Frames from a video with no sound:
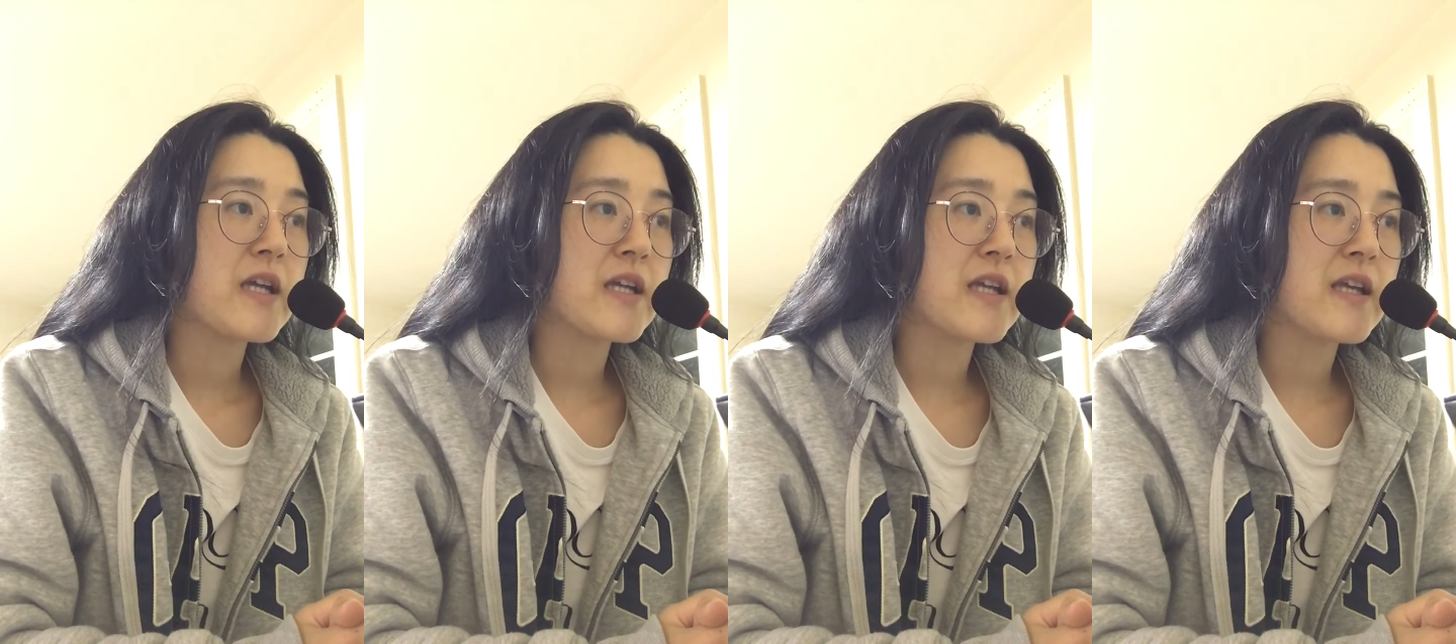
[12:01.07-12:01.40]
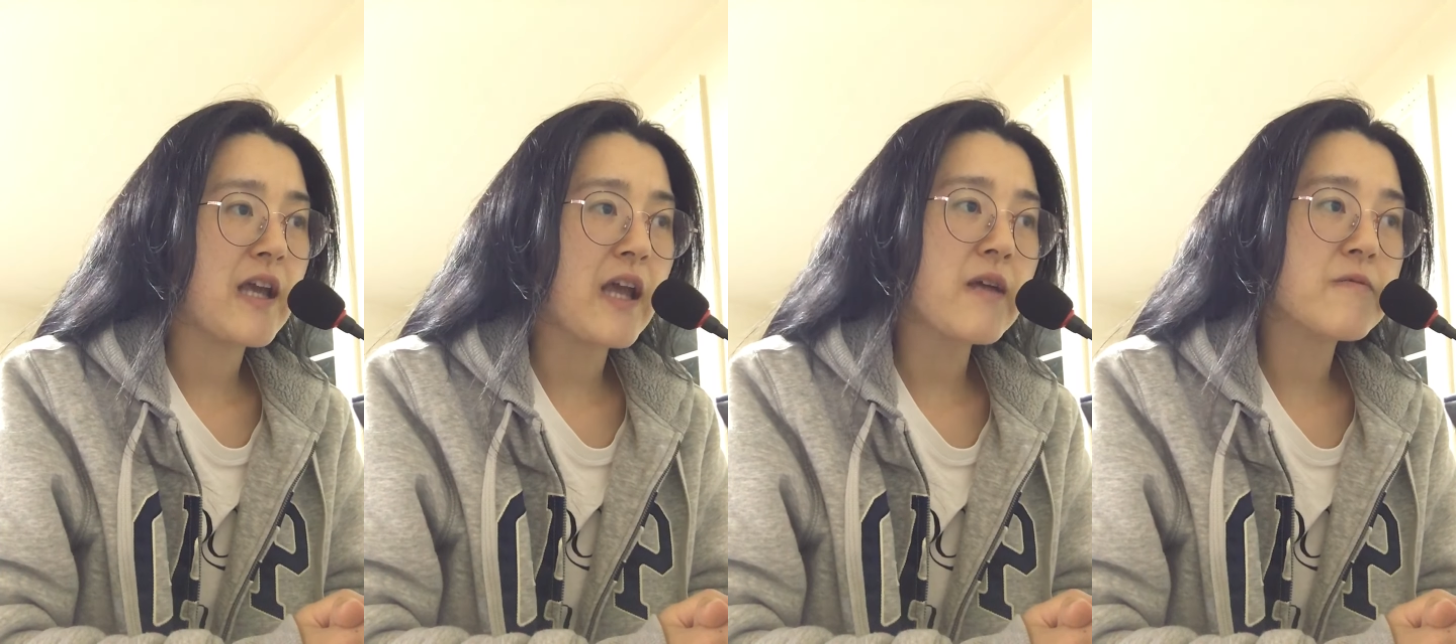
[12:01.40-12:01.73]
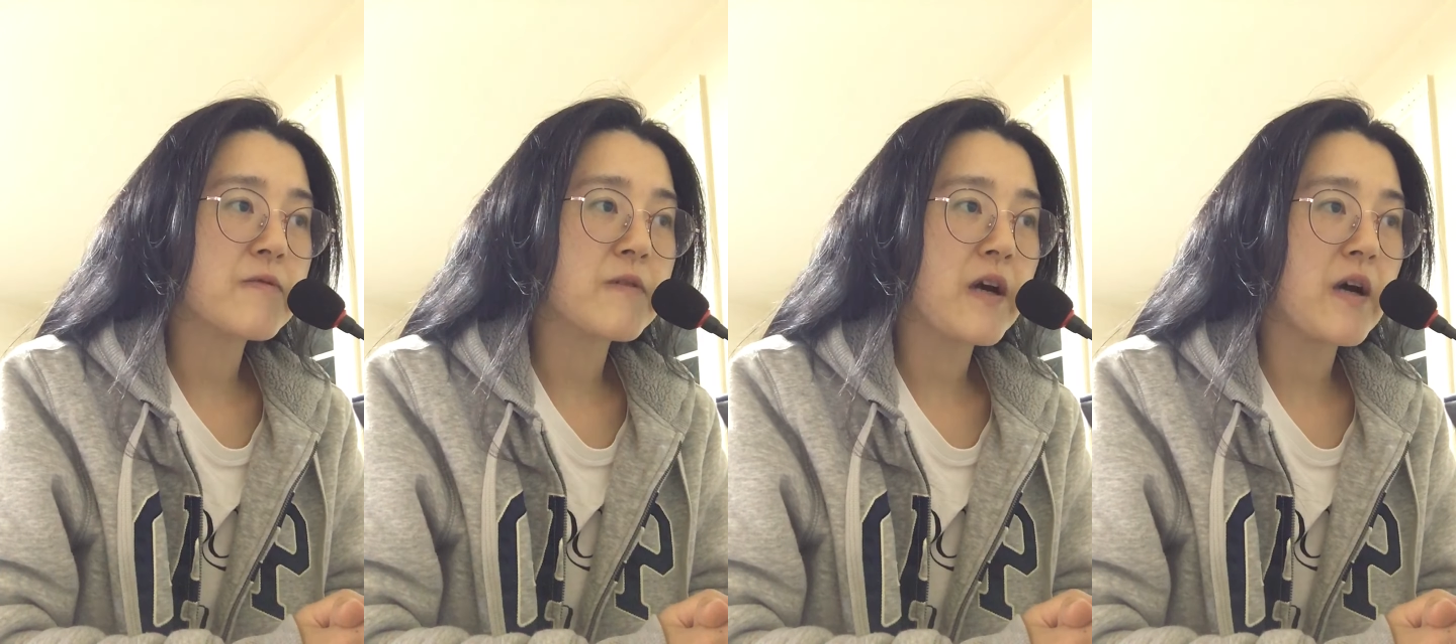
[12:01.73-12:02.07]
Came
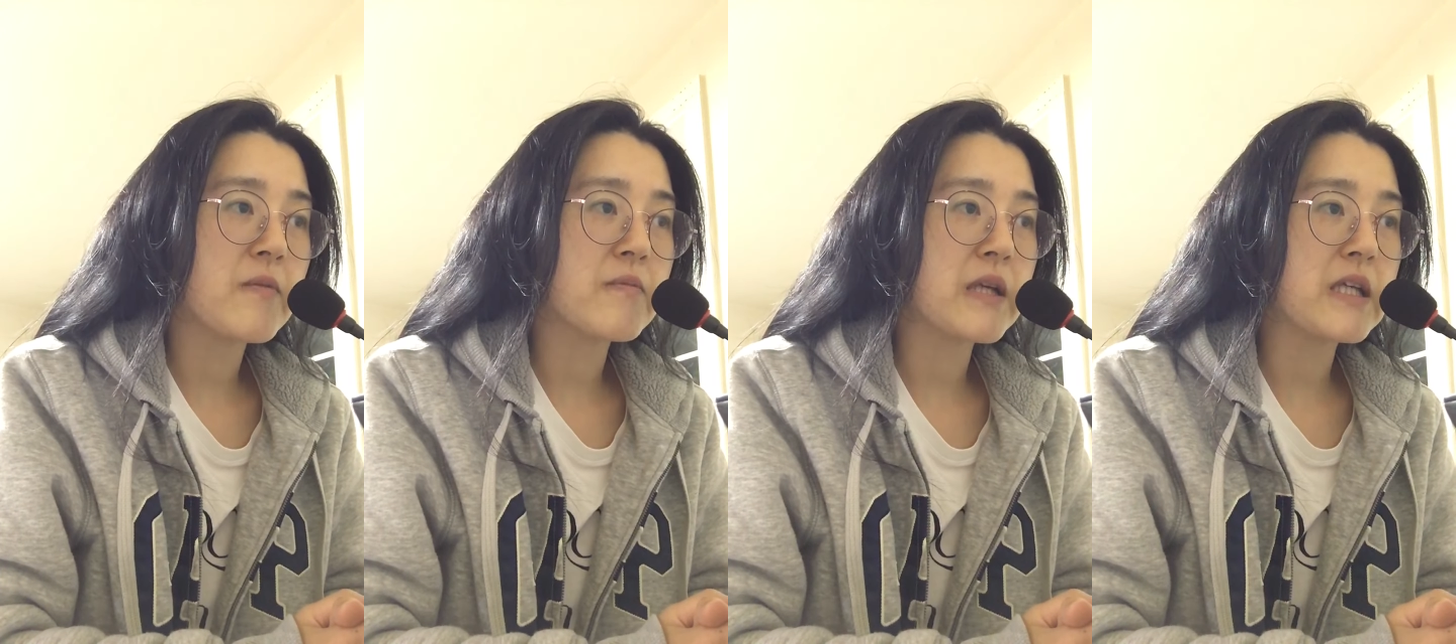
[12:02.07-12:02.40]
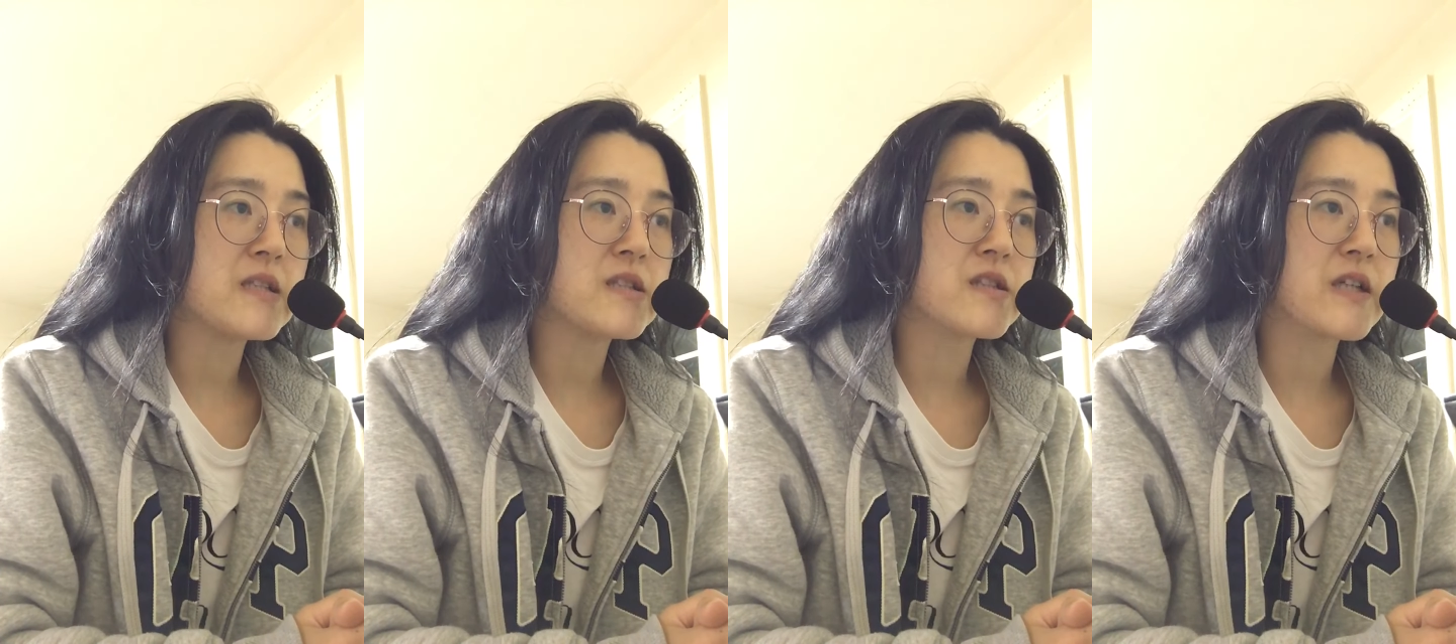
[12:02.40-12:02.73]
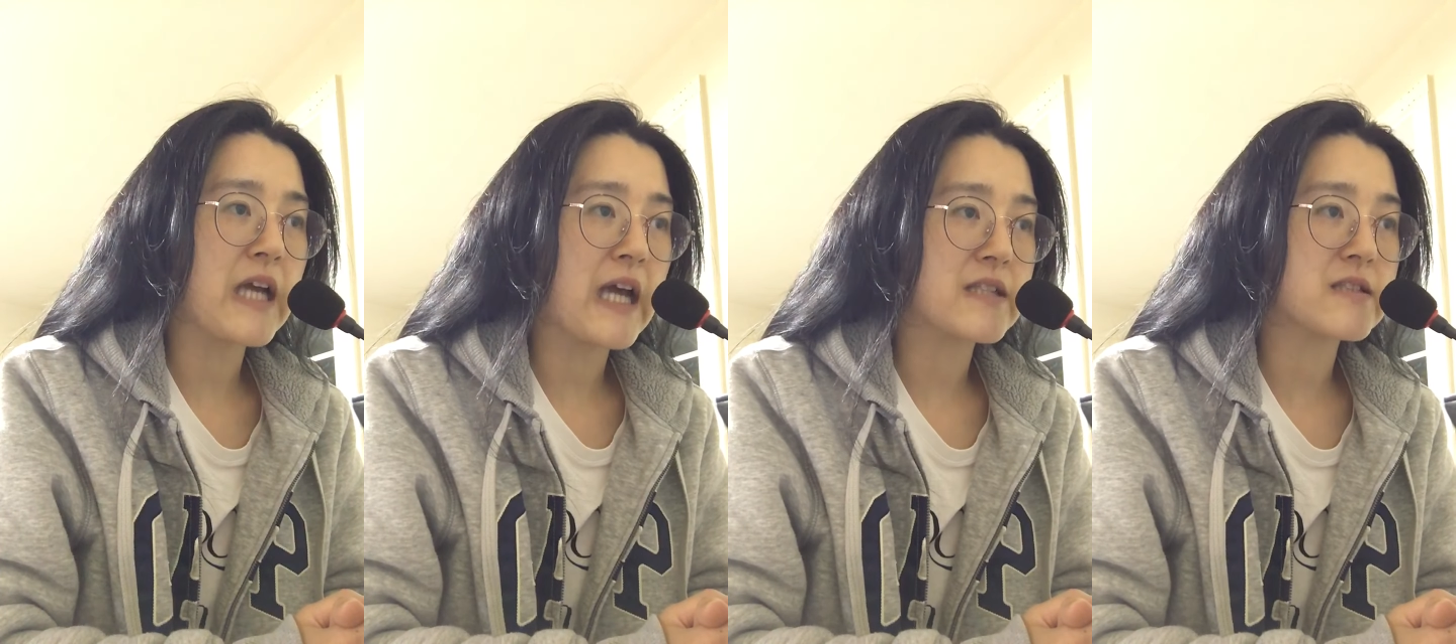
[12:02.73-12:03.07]
from easier
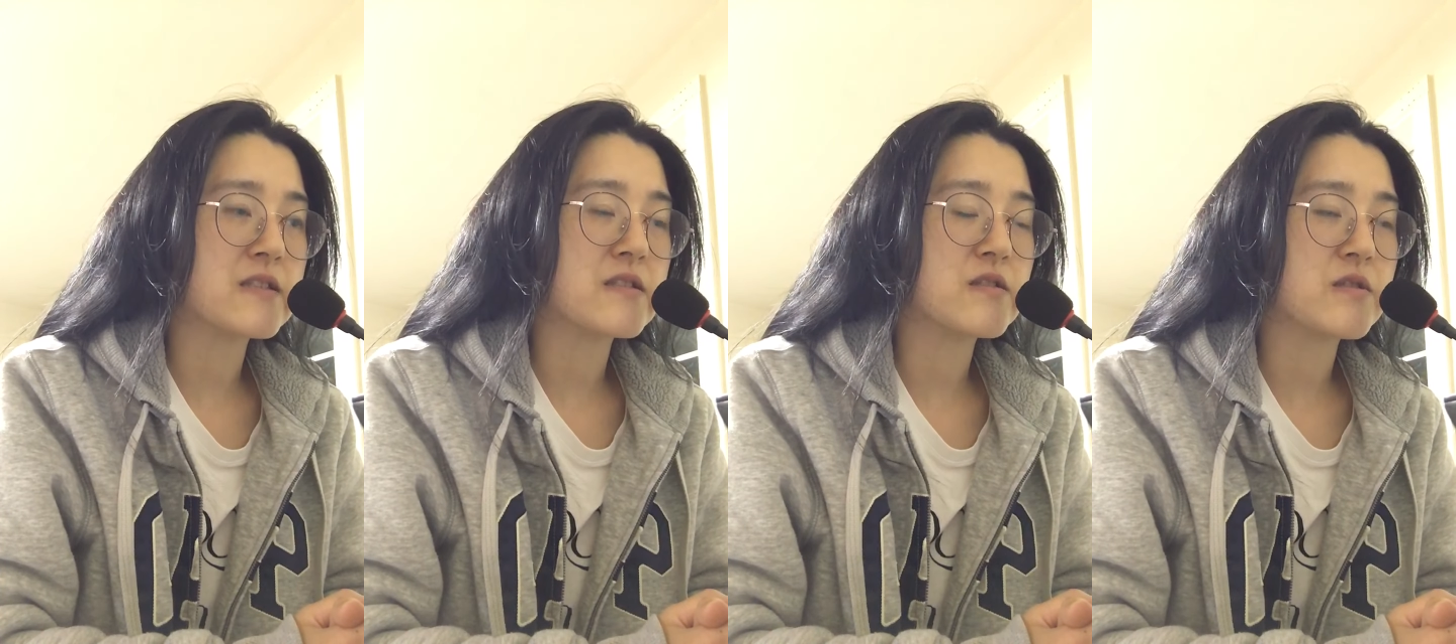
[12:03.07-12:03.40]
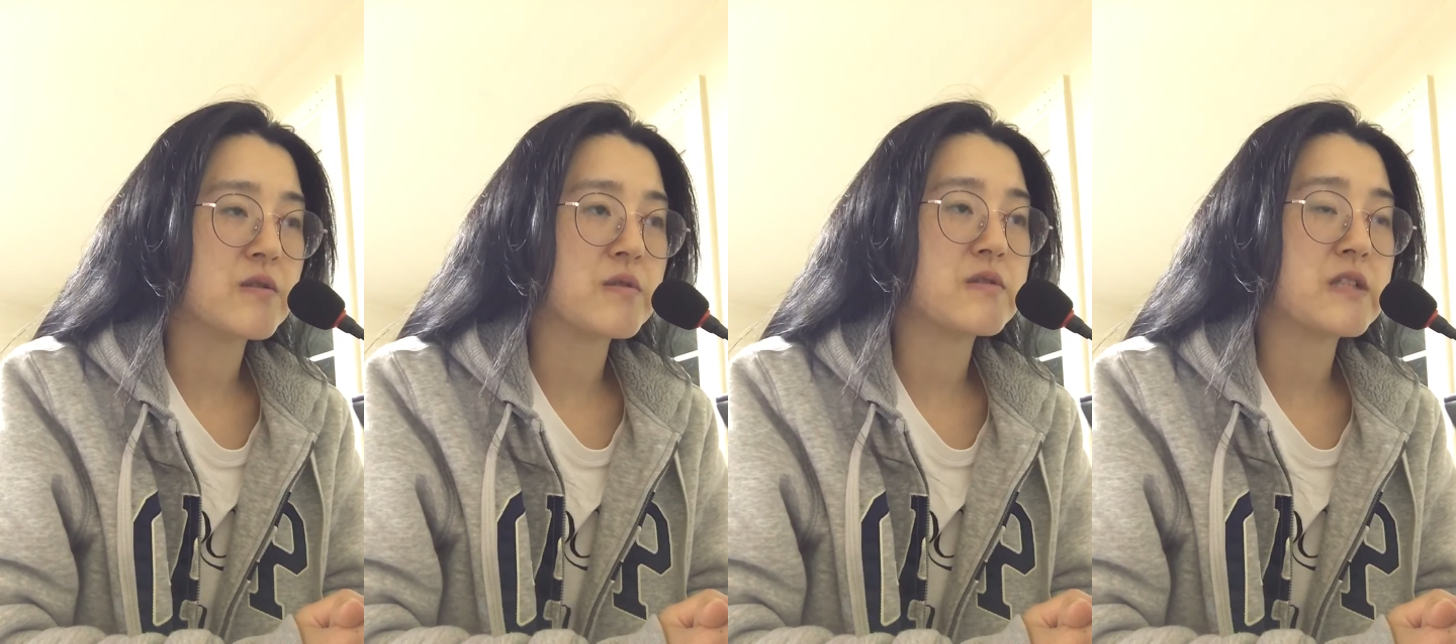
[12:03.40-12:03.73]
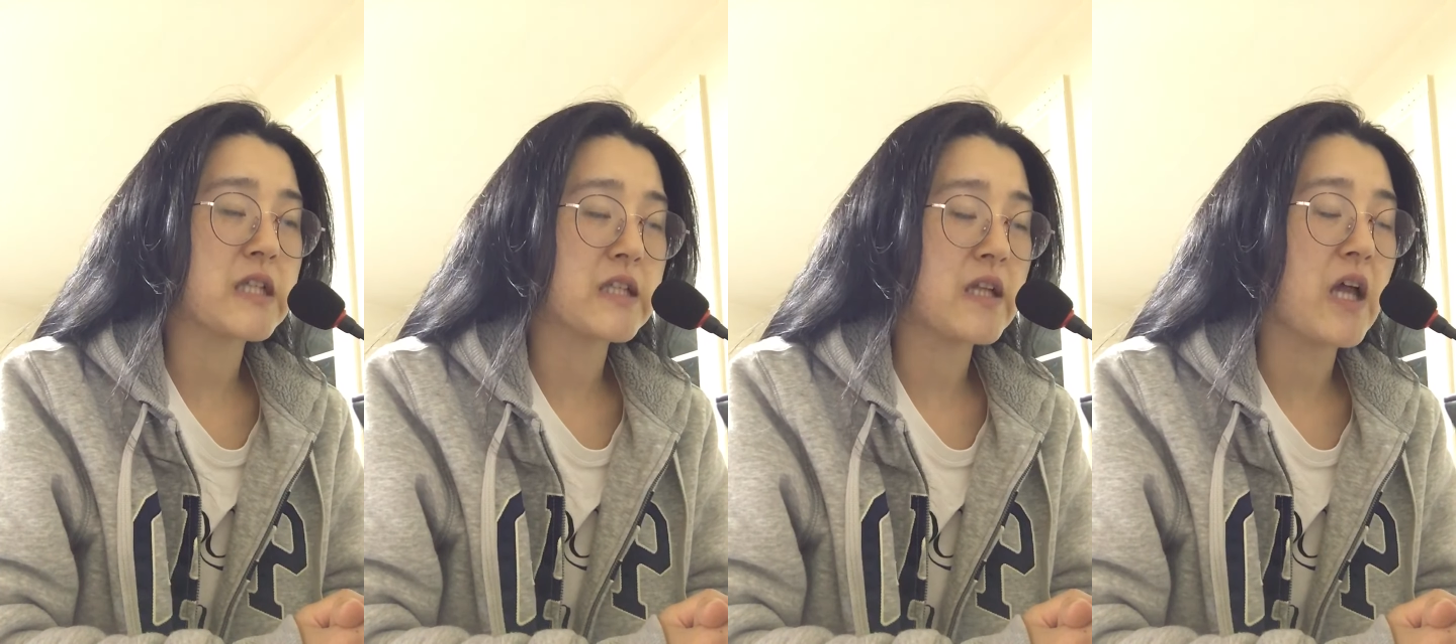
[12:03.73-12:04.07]
access to
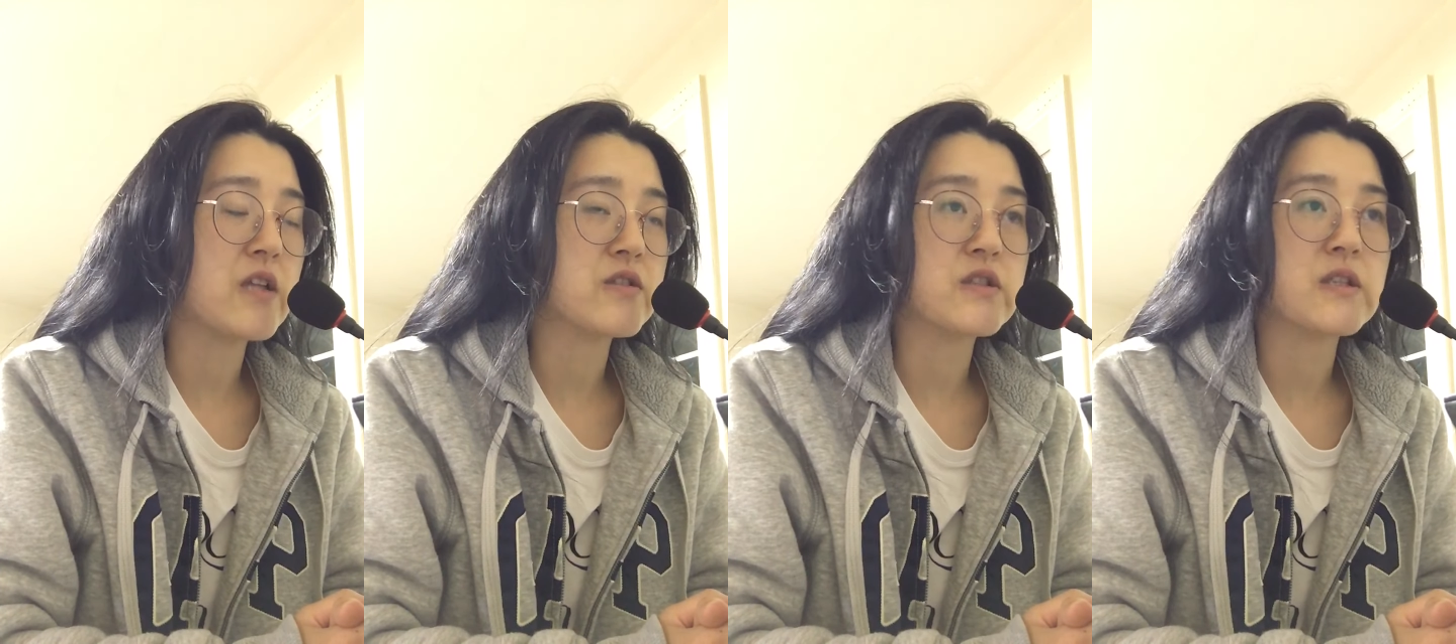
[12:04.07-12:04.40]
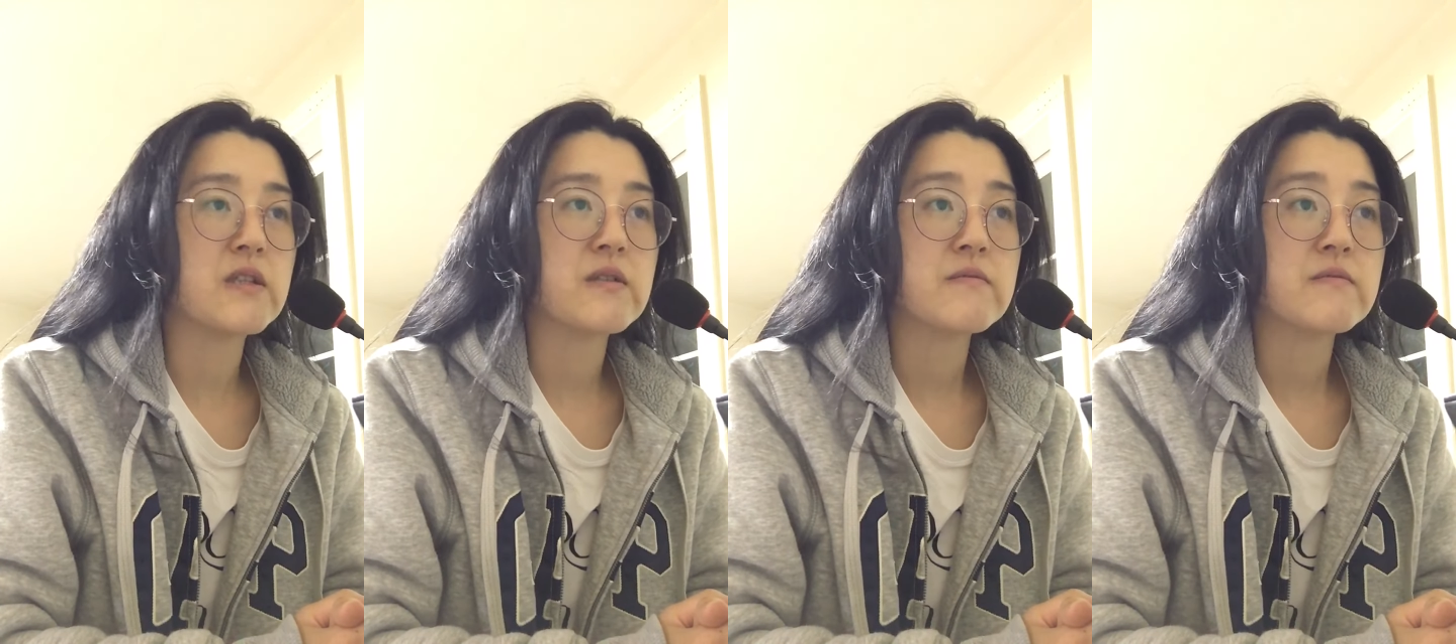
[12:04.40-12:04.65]
technology.